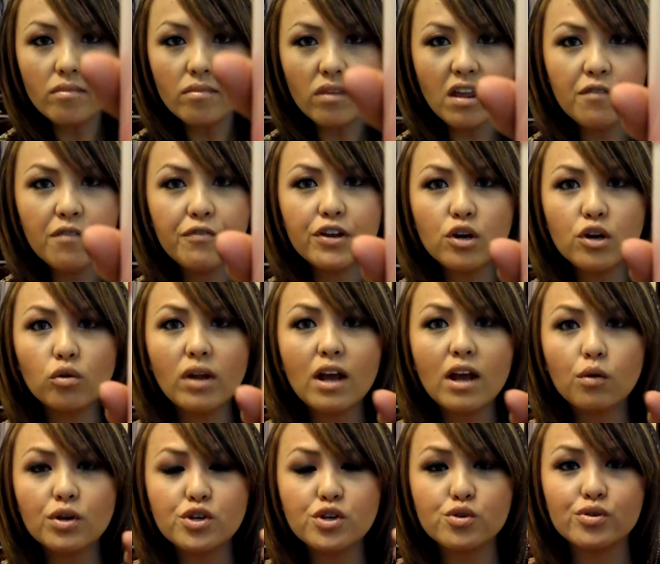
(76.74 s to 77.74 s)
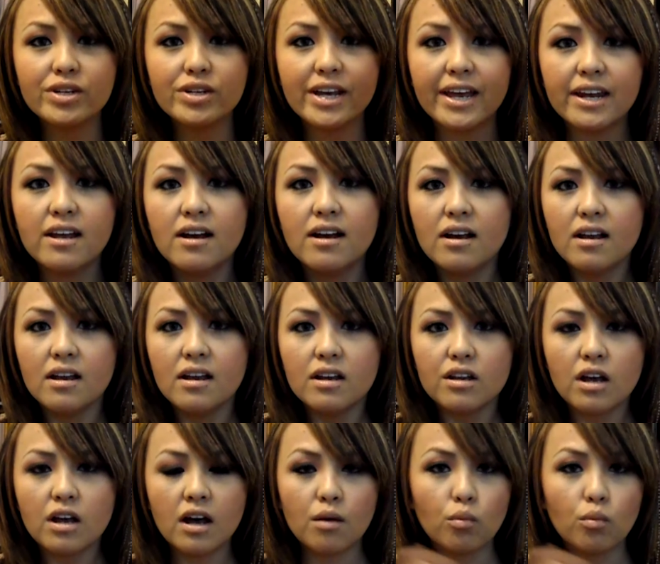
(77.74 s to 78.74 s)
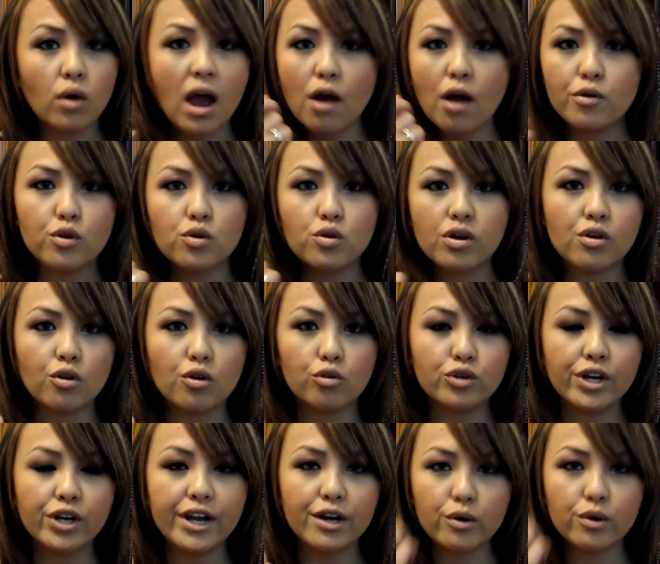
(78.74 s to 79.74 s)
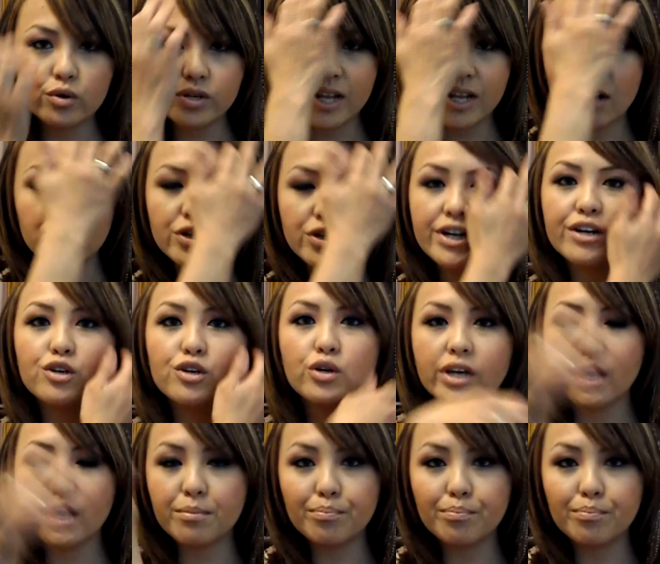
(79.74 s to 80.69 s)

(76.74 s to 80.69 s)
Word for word: if you don't like what you did, um, how you curled your hair or styled your hair, you can